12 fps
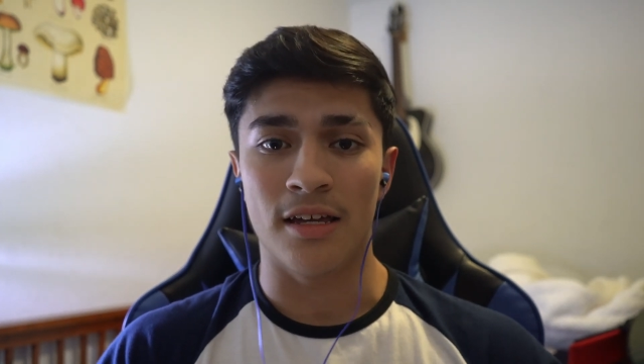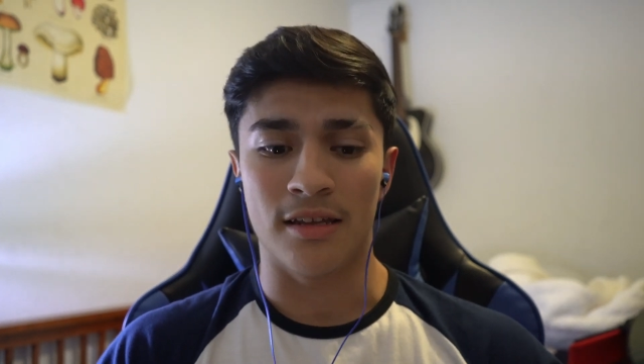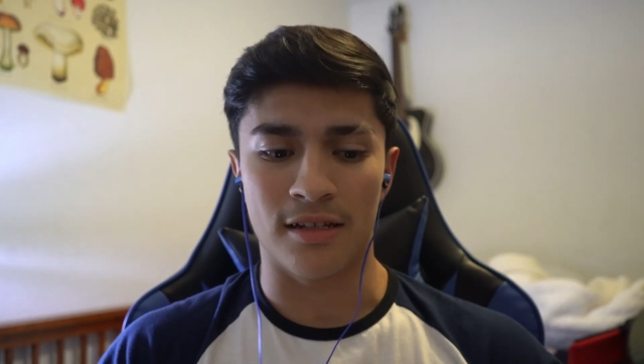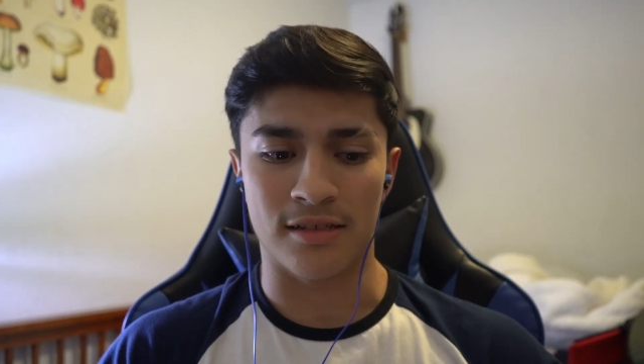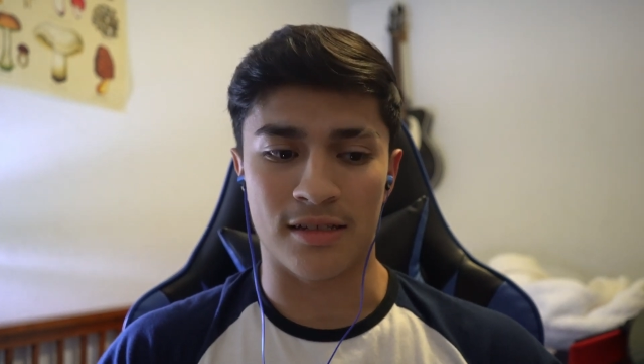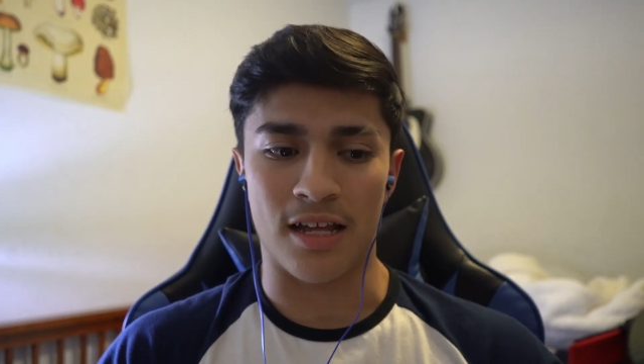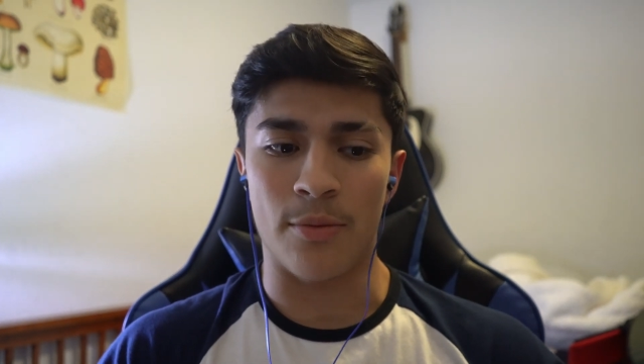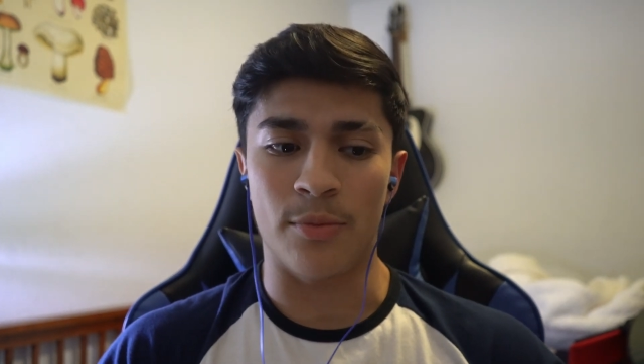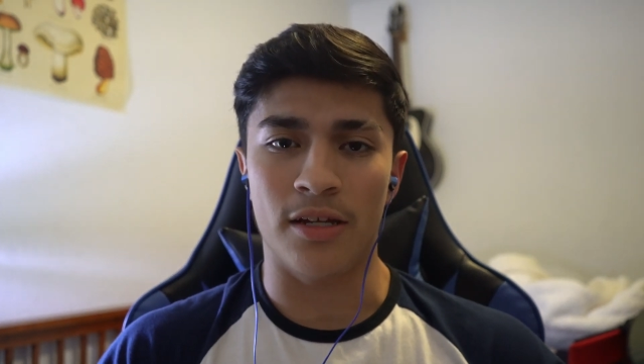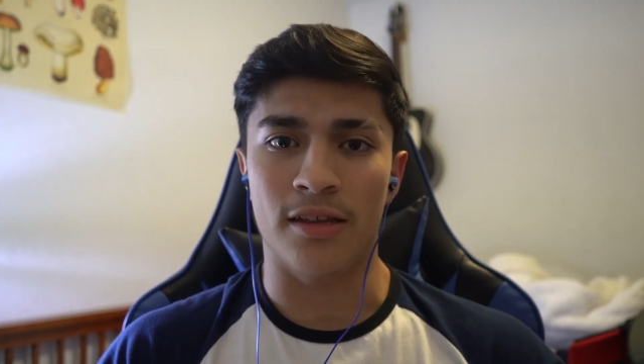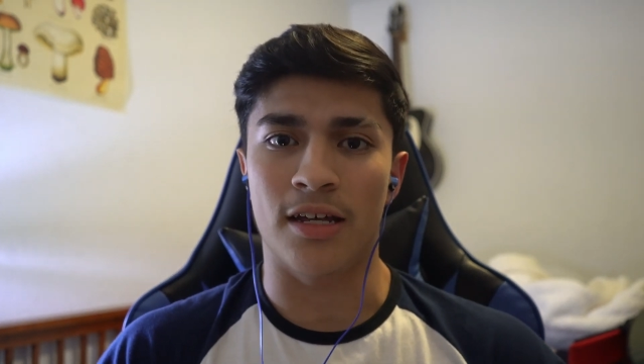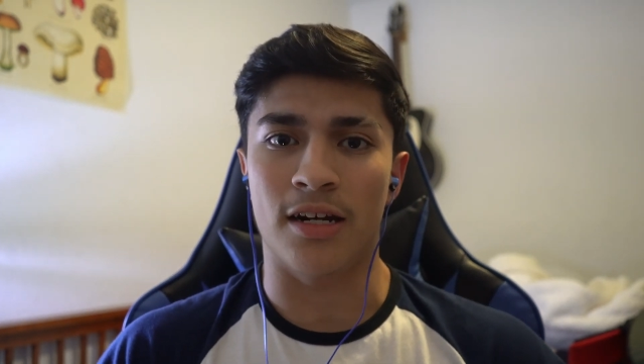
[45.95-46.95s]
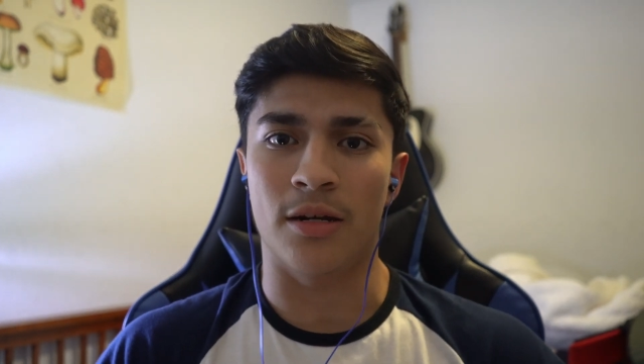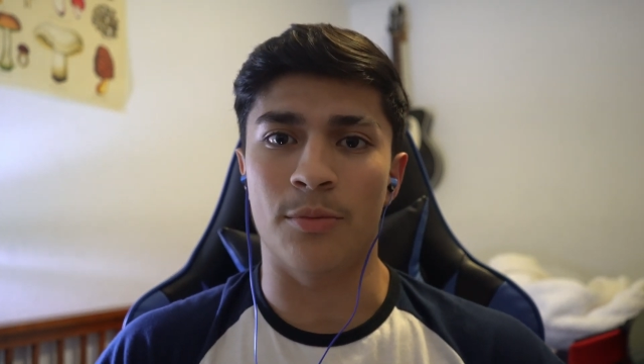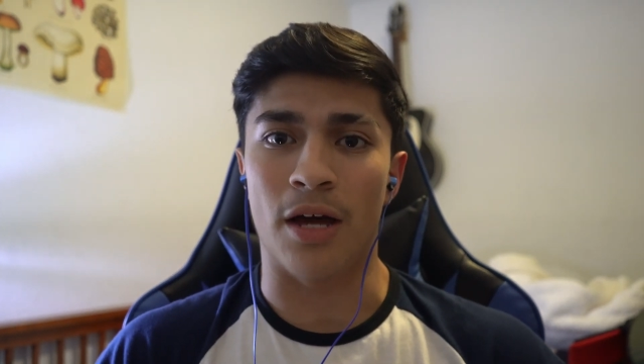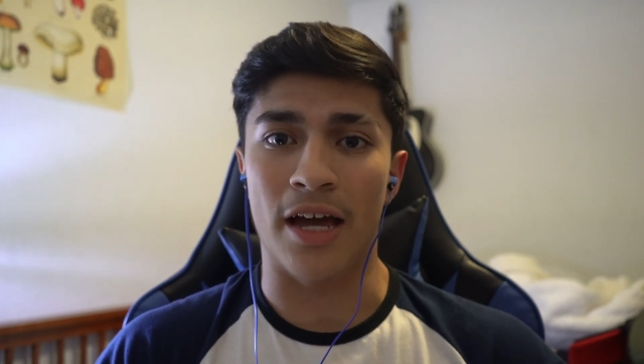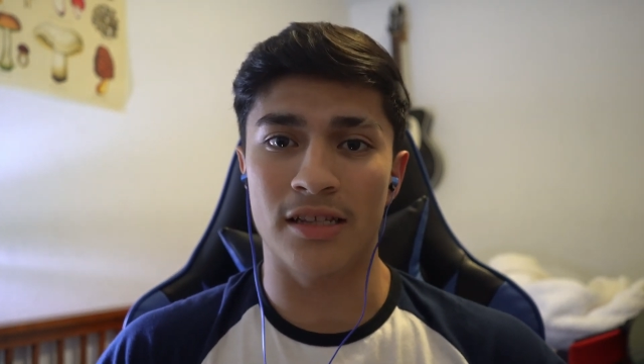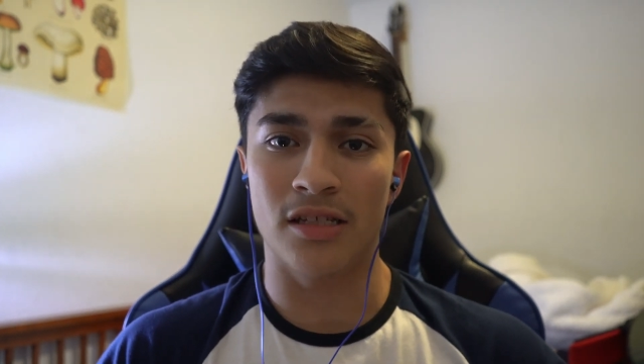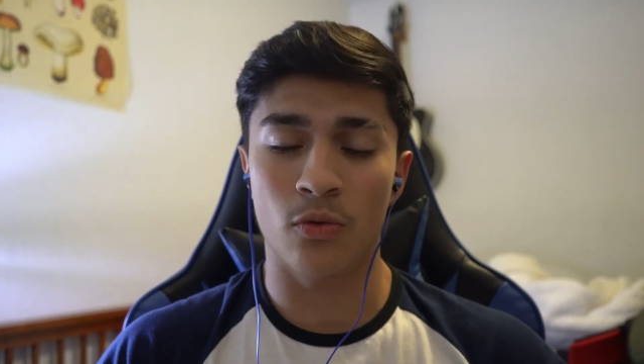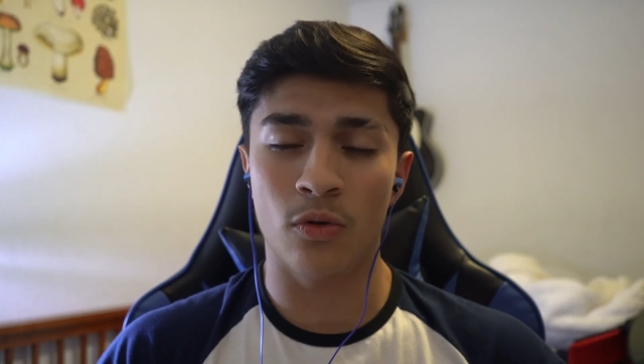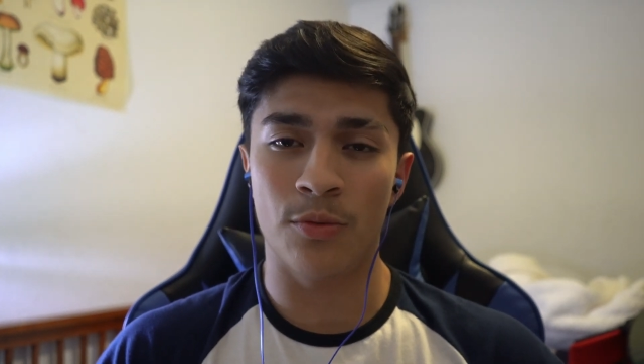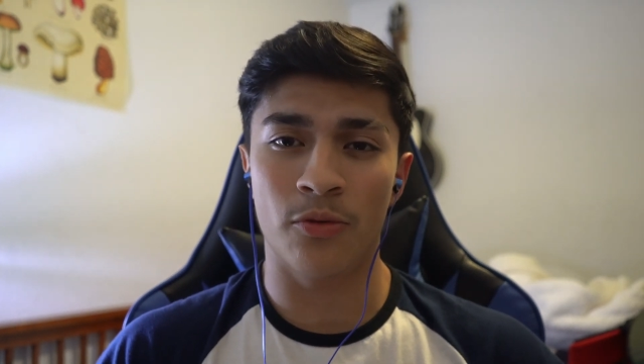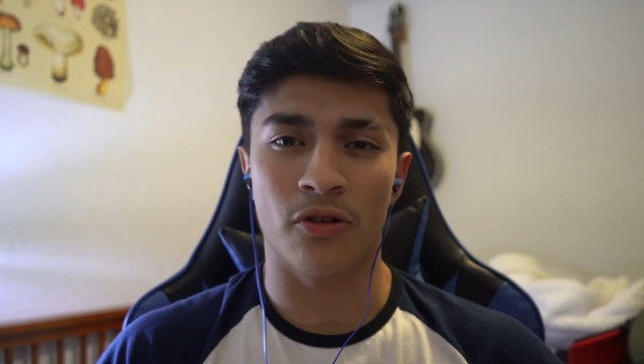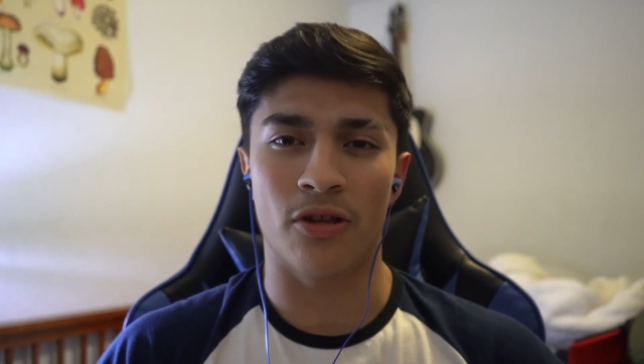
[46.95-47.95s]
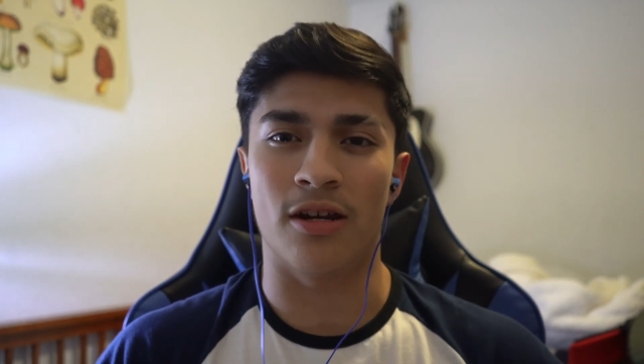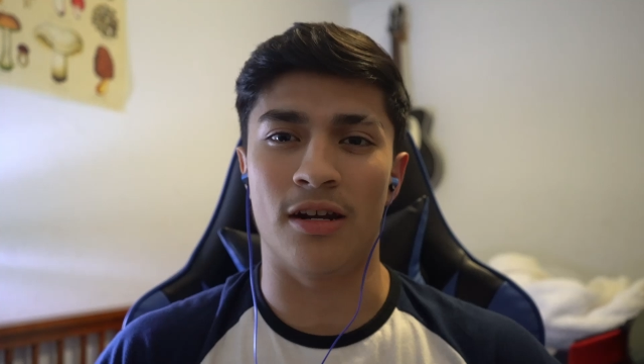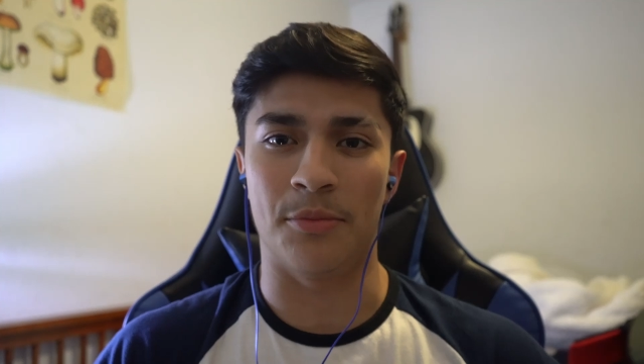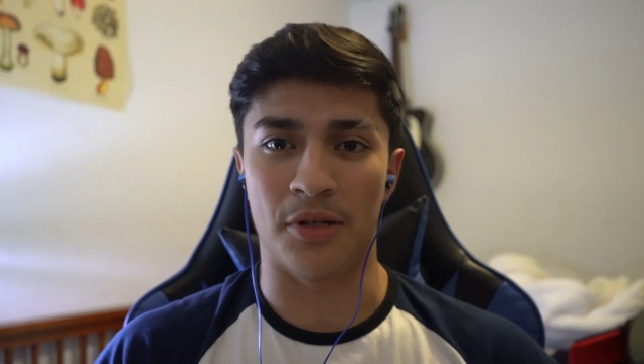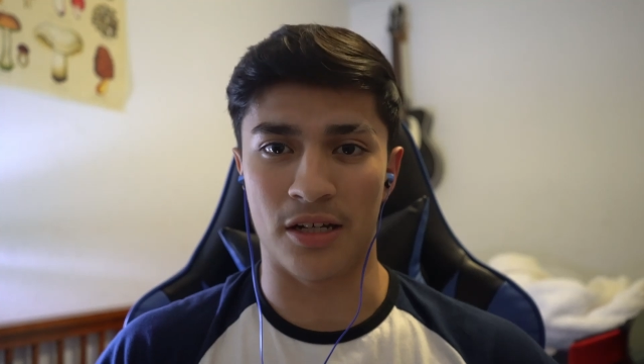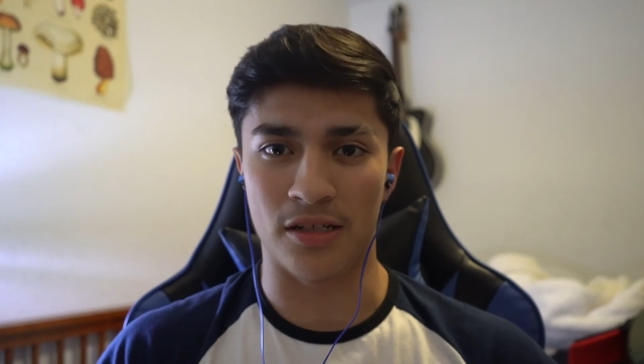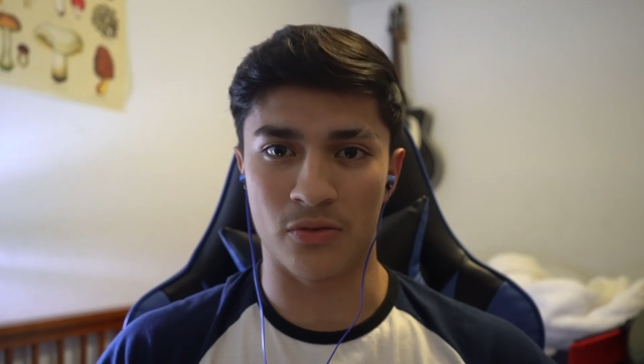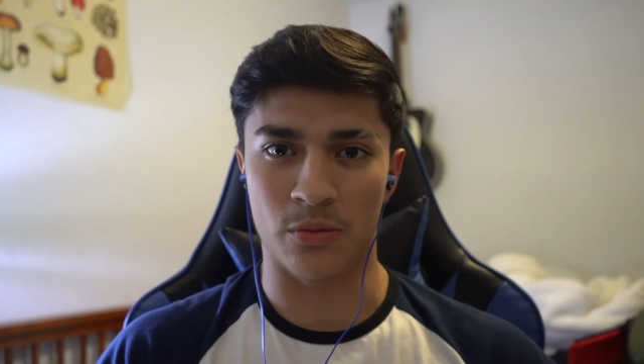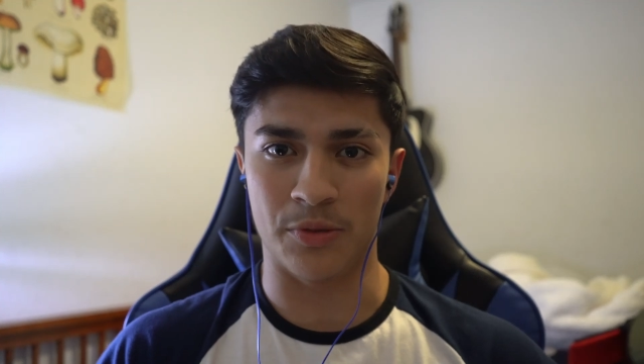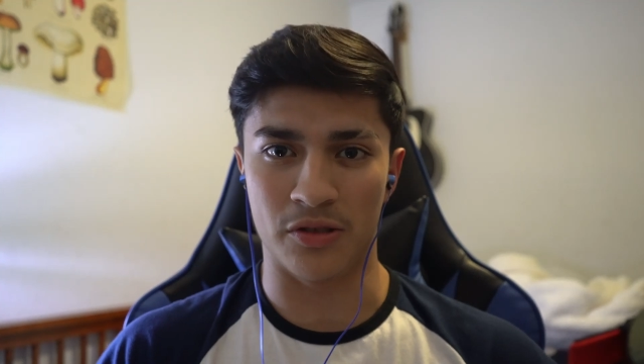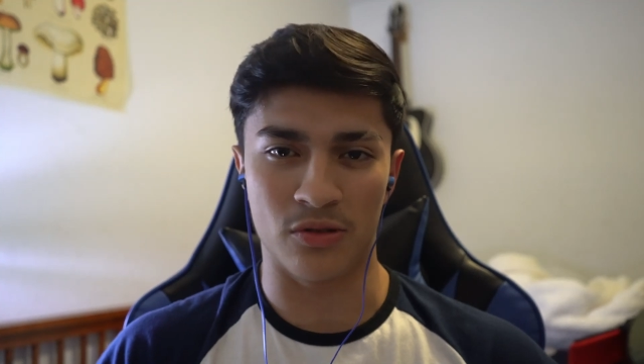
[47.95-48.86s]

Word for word: does not mean that I am anti-women or that I am against women.